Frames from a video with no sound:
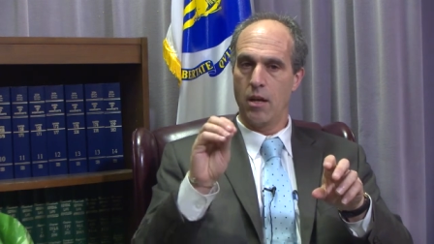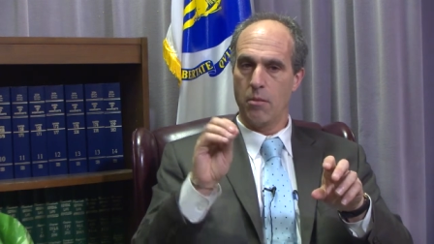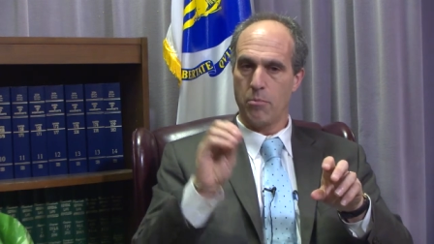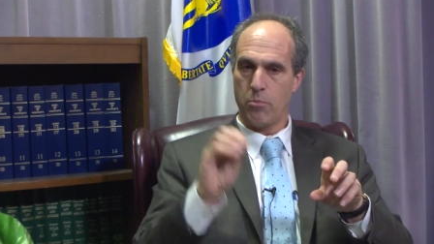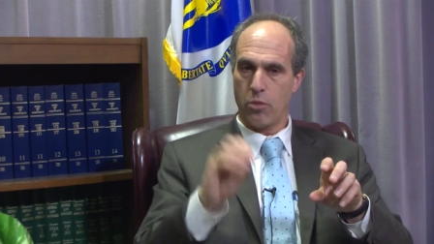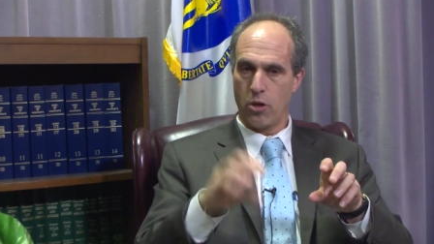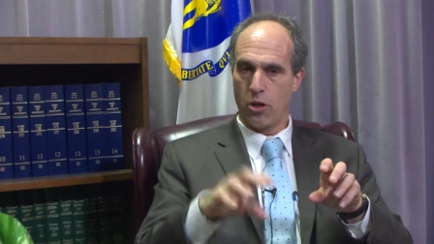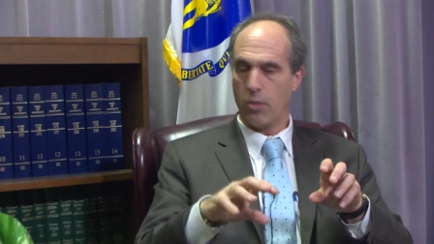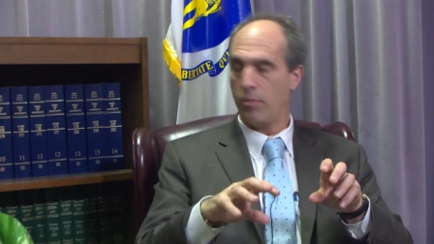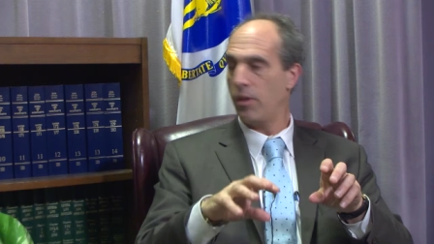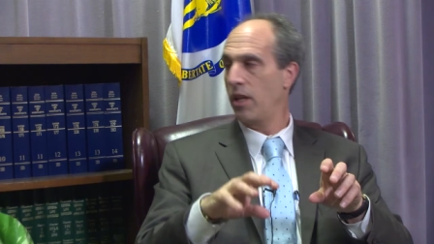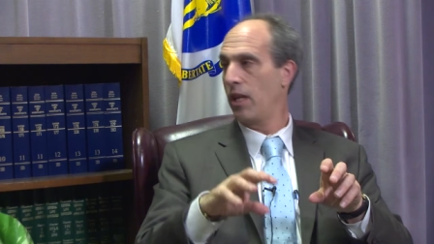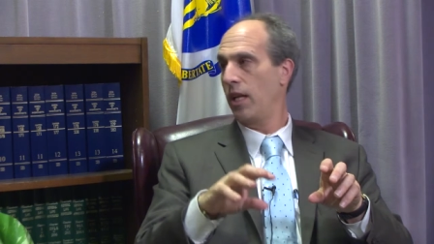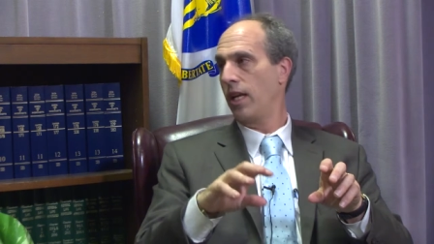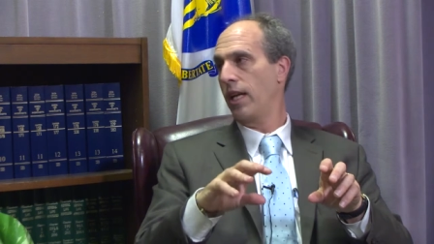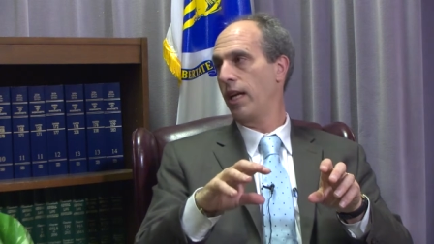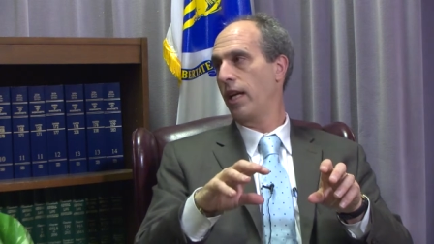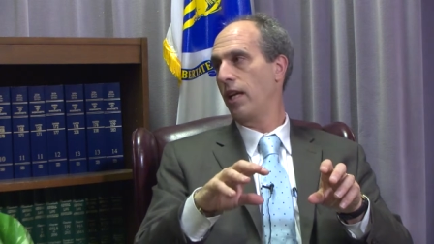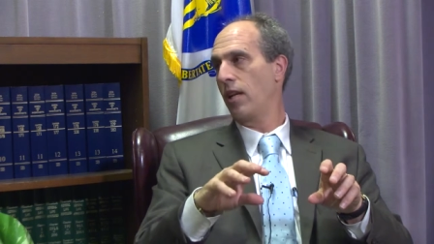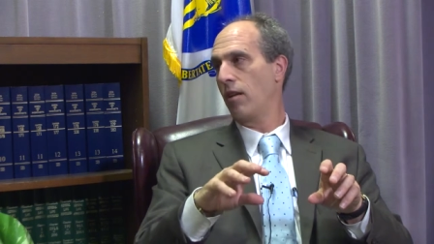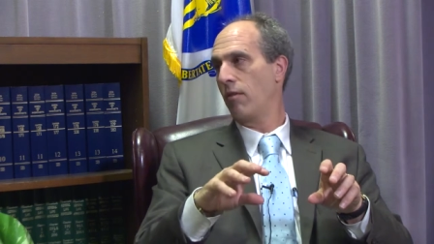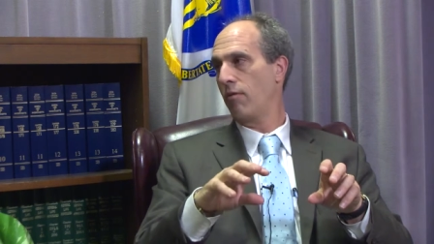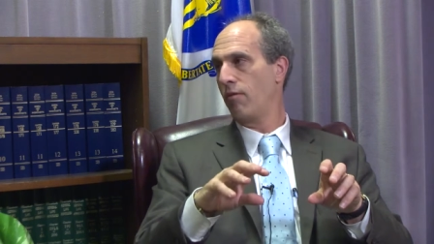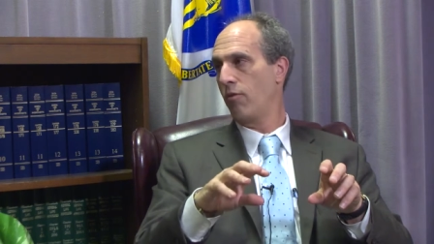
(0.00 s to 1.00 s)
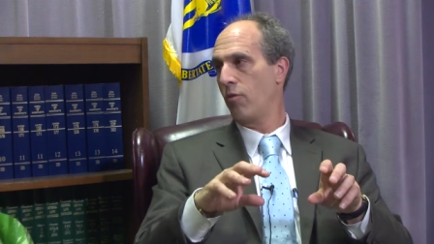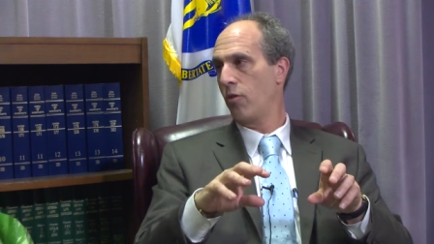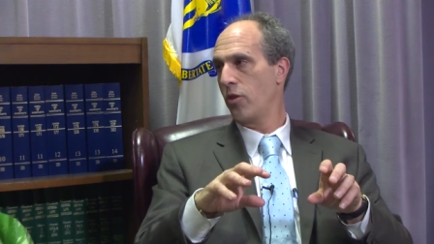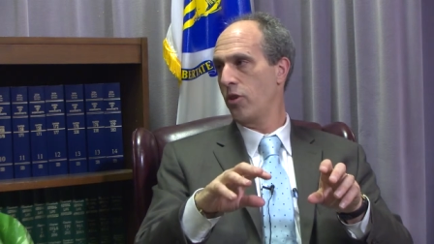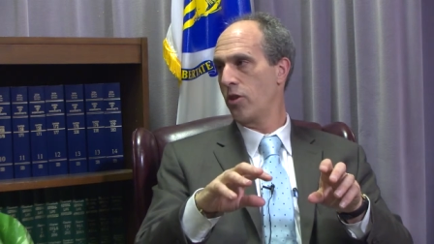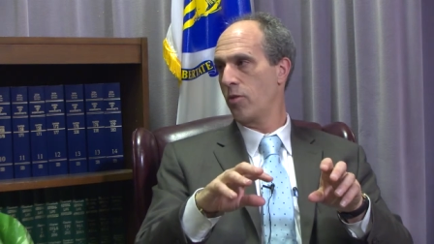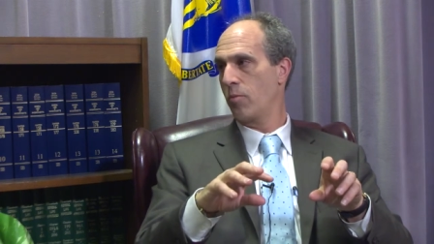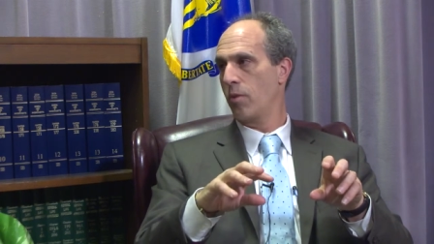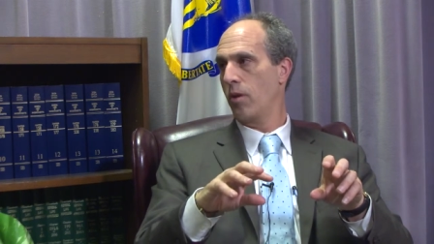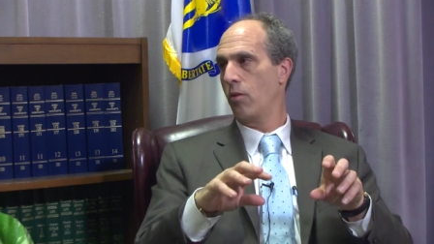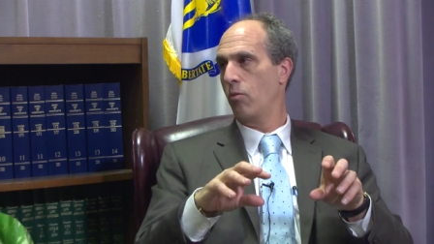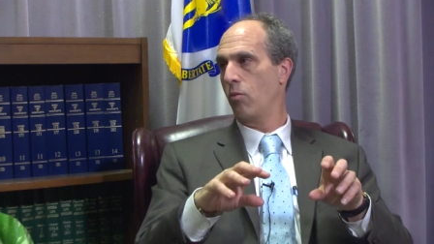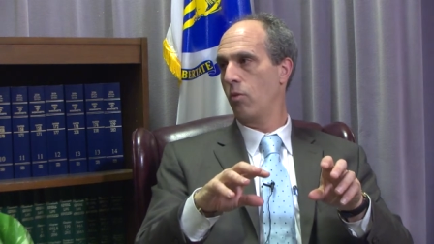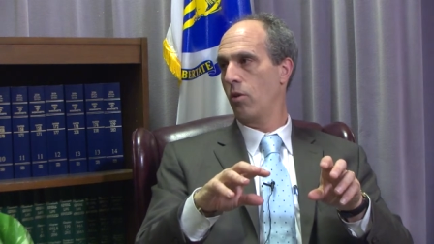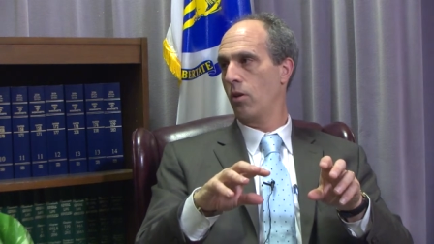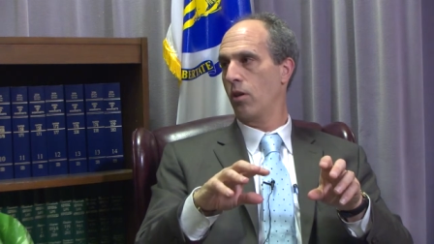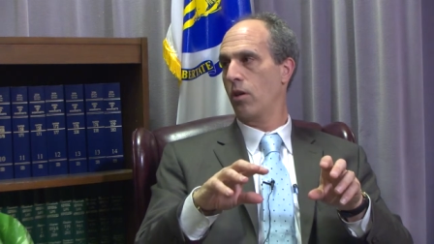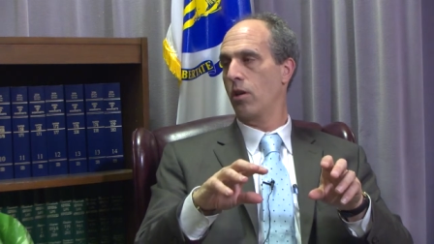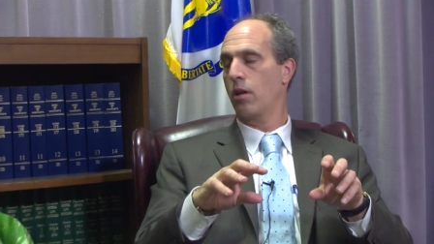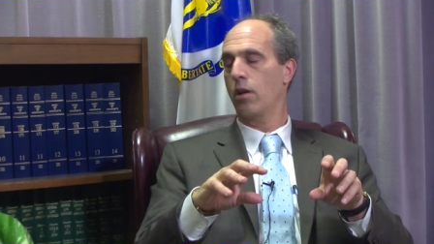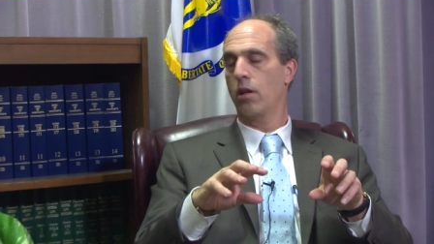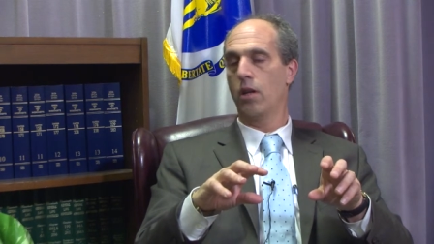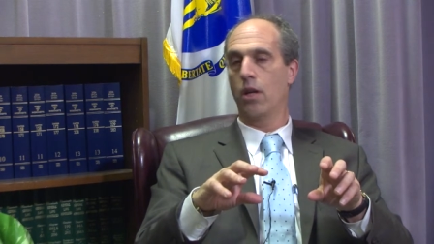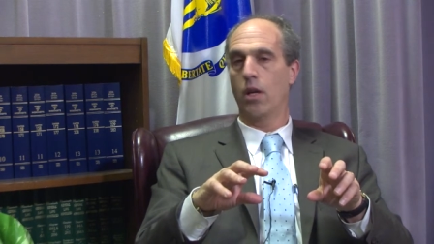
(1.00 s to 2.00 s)
permitting and enforcement
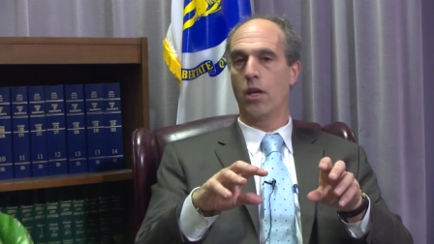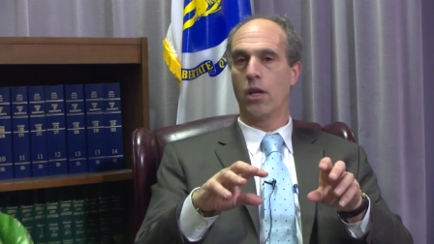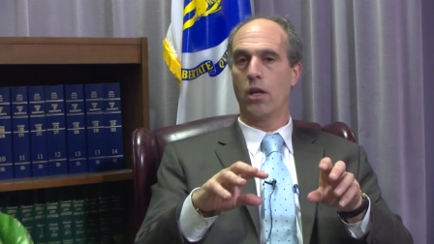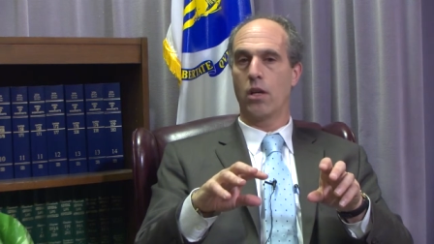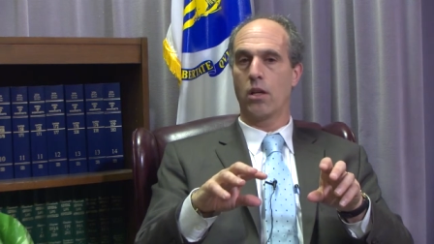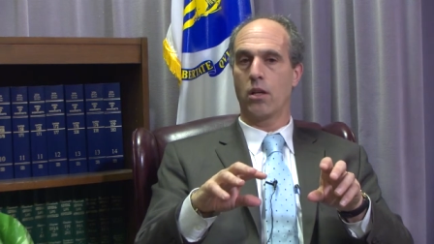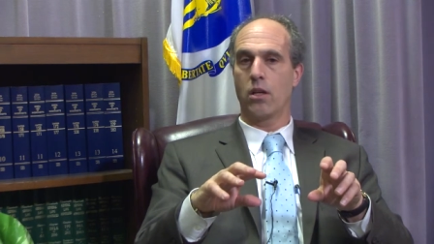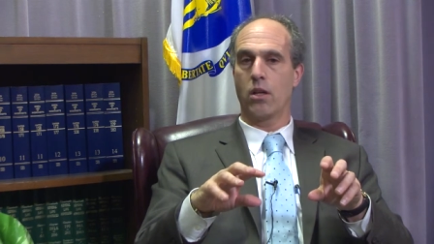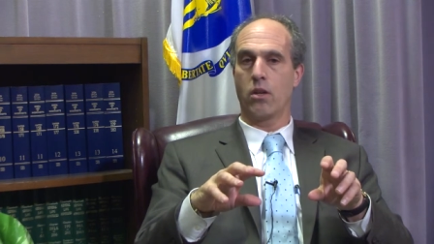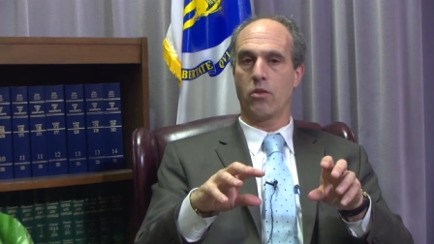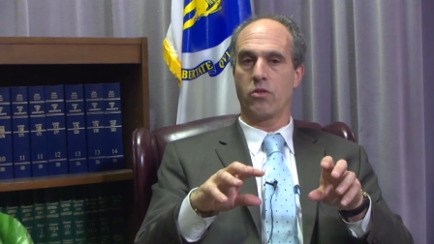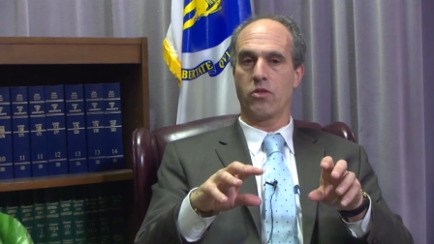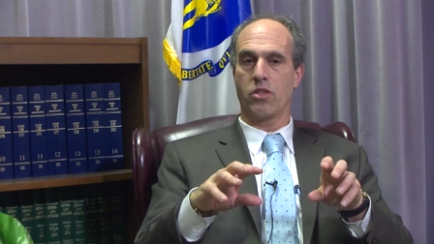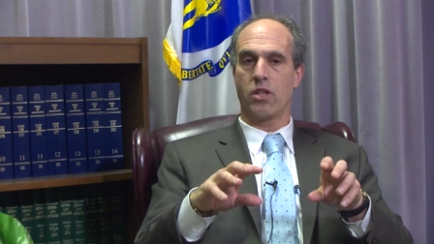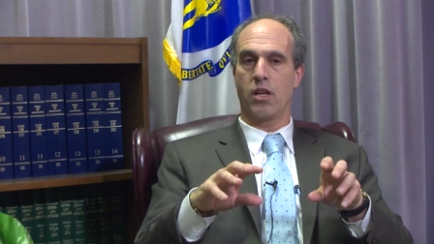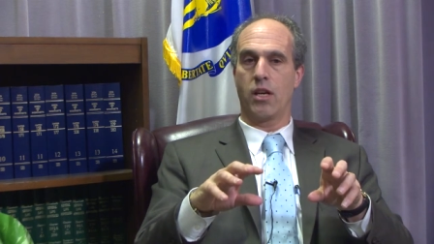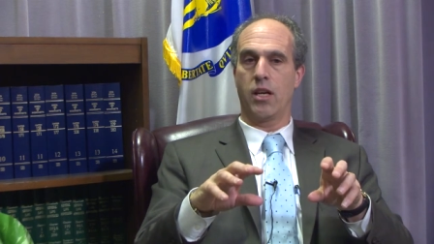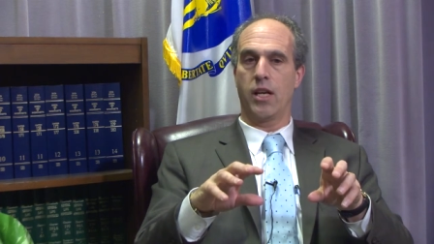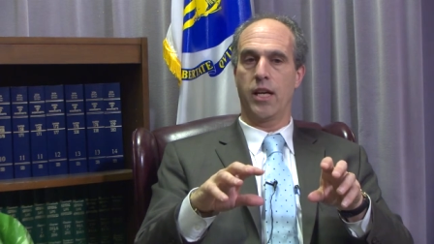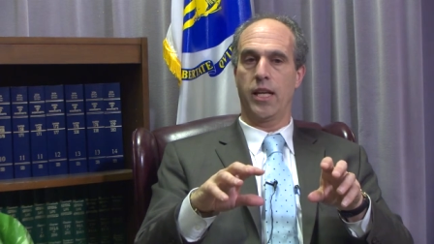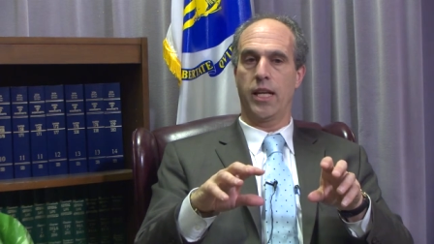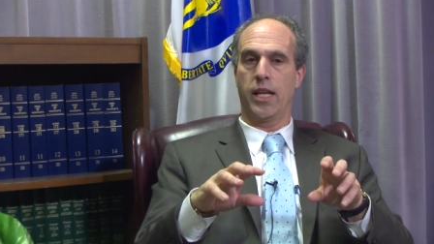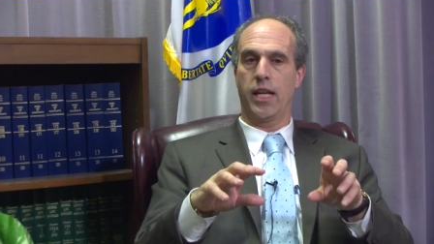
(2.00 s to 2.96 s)
work goes on.